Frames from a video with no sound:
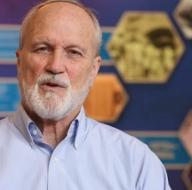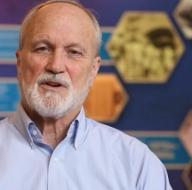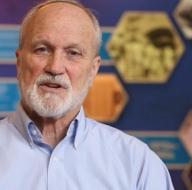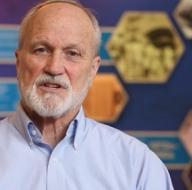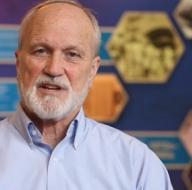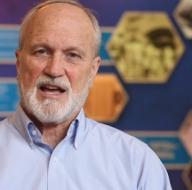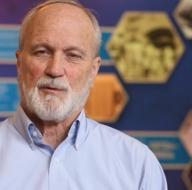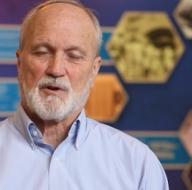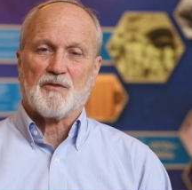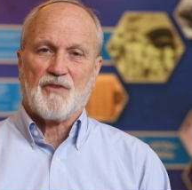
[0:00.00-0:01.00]
you understand
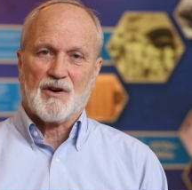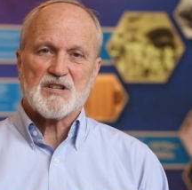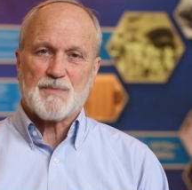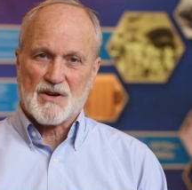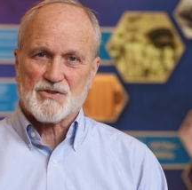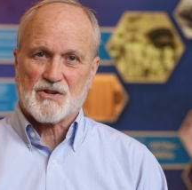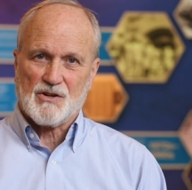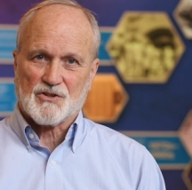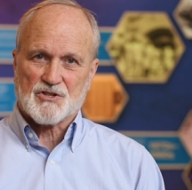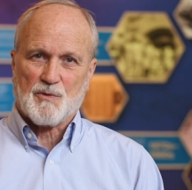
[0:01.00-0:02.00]
what a very special
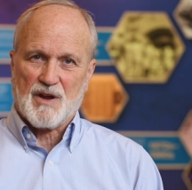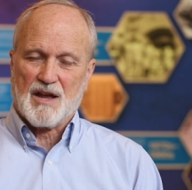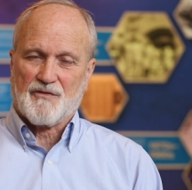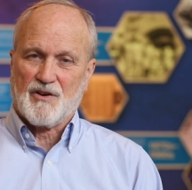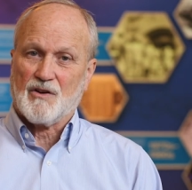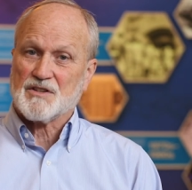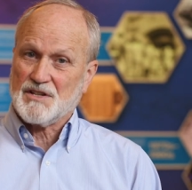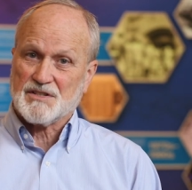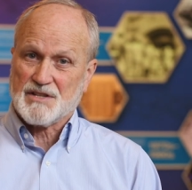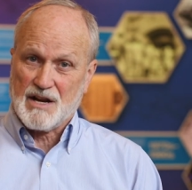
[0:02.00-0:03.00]
culture we have here at
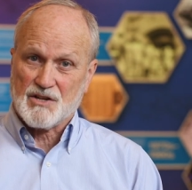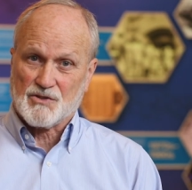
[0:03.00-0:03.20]
Cincinnati